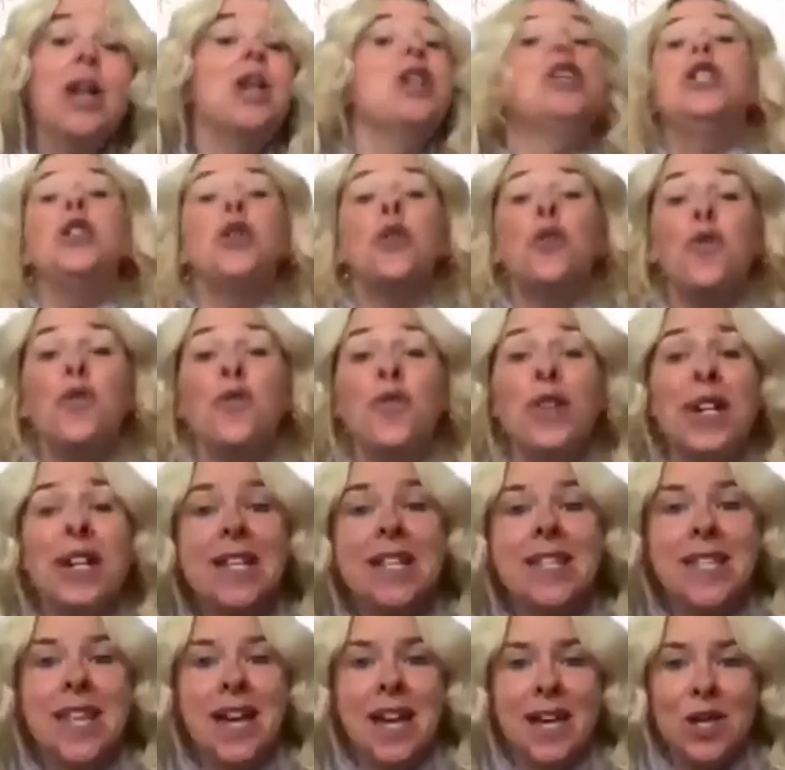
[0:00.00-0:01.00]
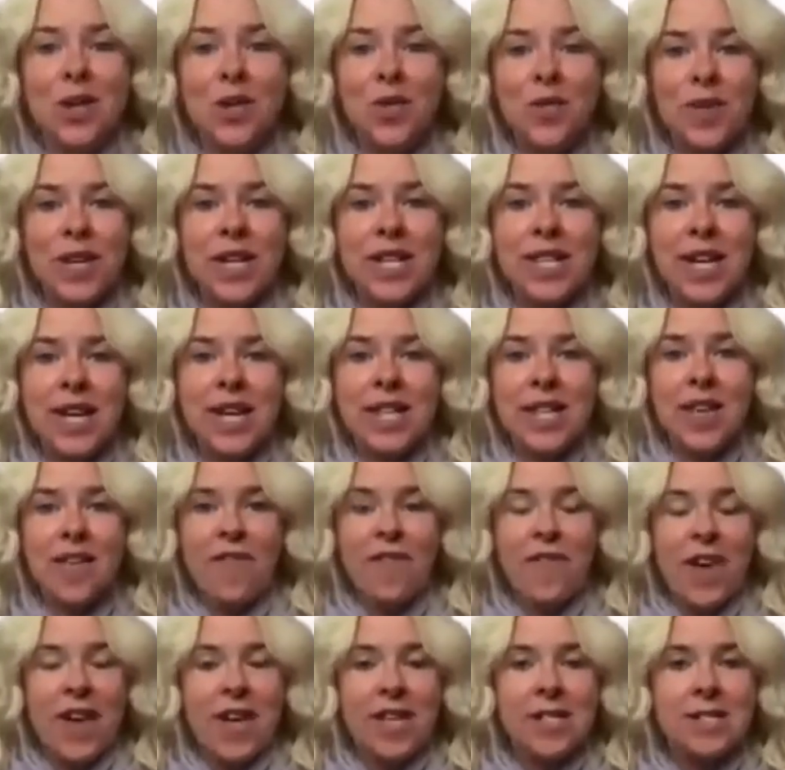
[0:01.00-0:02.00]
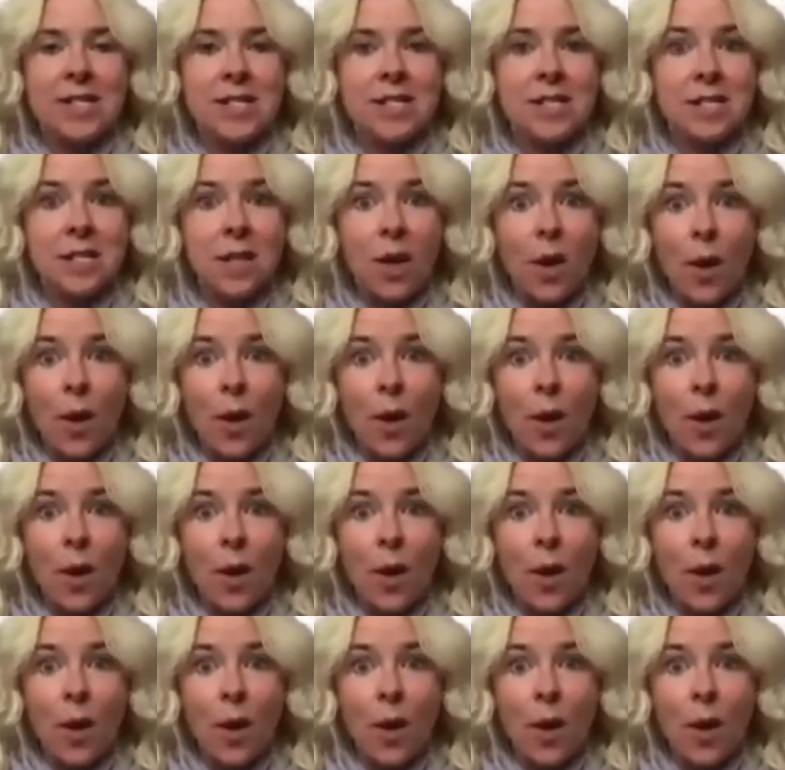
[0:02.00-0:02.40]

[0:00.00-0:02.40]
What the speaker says: you'll read that in their faces, because